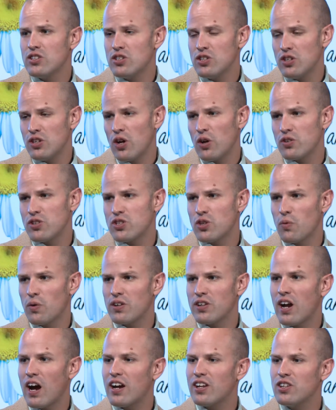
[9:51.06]
You know, so we're
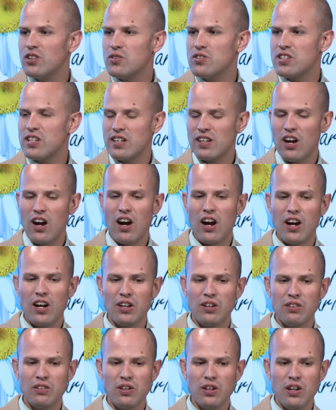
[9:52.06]
not using
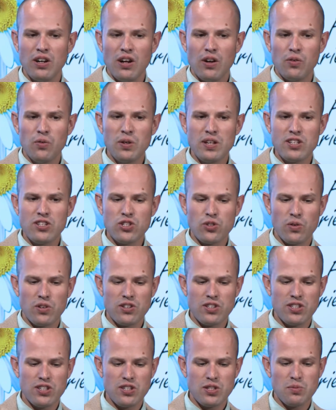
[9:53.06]
our
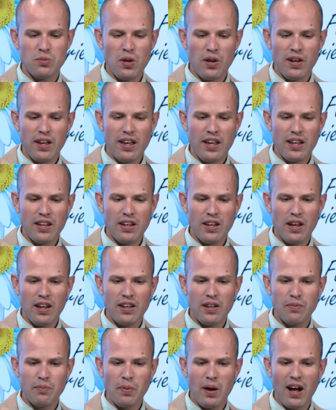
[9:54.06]
resources in
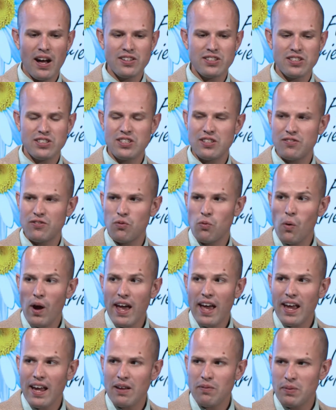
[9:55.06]
a positive
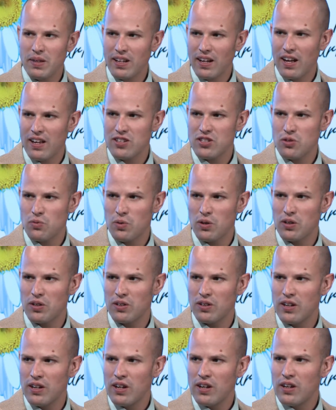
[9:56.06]
way because
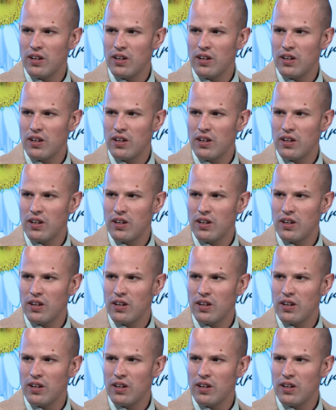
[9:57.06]
we're